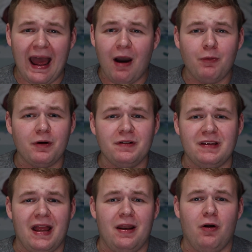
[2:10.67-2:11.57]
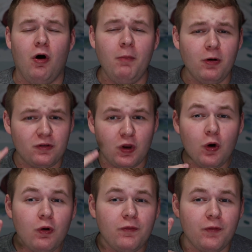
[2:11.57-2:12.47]
hours and almost
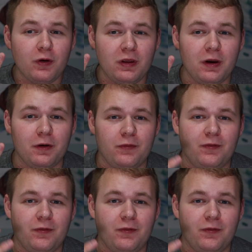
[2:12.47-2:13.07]
2 full years